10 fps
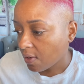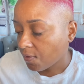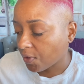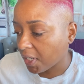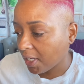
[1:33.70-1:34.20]

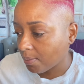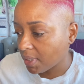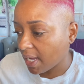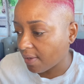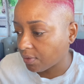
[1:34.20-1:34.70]
for him to
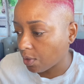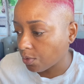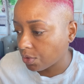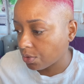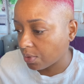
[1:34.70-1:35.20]
have
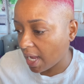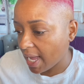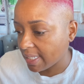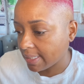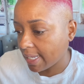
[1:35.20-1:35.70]
those 2
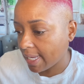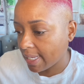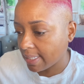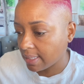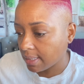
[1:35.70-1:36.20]
guys
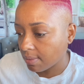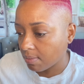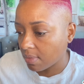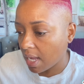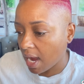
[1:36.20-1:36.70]
as
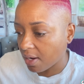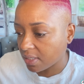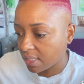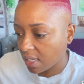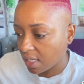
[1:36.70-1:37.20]
our
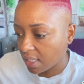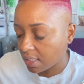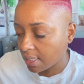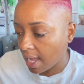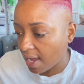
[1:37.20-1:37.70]
son's
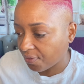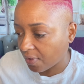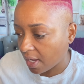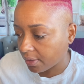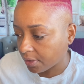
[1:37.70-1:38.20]

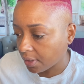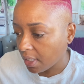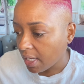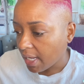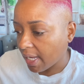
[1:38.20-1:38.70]
godfather.
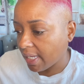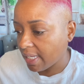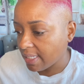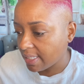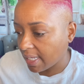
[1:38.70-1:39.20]
And
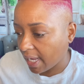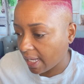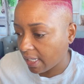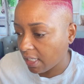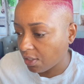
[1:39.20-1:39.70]
he said
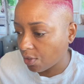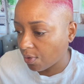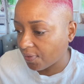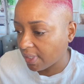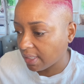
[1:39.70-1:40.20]
he know
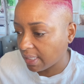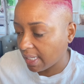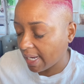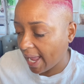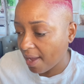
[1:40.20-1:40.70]
if
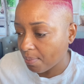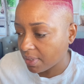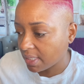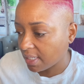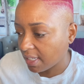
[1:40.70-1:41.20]
anything
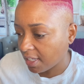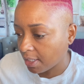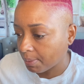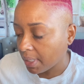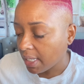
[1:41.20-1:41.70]
happens to
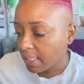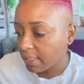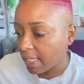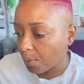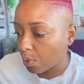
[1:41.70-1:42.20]
him,
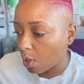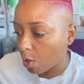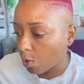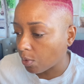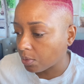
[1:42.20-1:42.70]
they will
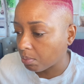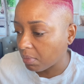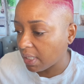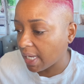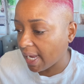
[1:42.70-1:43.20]
hold
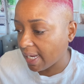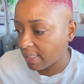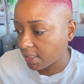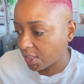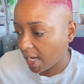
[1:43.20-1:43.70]
me and
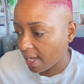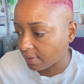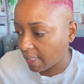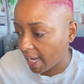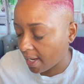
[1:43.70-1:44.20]
the child
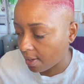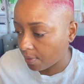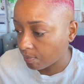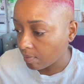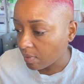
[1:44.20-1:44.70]

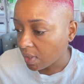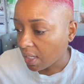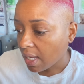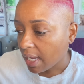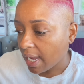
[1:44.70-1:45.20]
down.
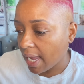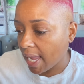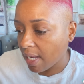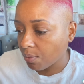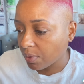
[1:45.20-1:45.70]

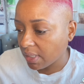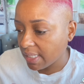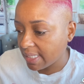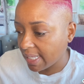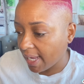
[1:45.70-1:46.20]
And when he
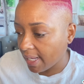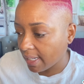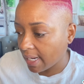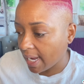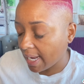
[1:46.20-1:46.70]
said
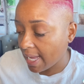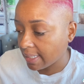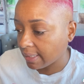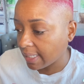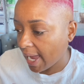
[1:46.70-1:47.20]
it, I kind
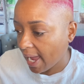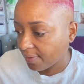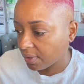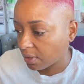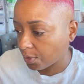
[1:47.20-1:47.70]
of
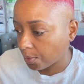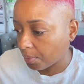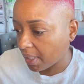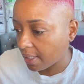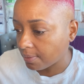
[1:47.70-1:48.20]
laughed a little
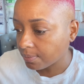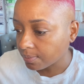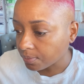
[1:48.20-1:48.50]
bit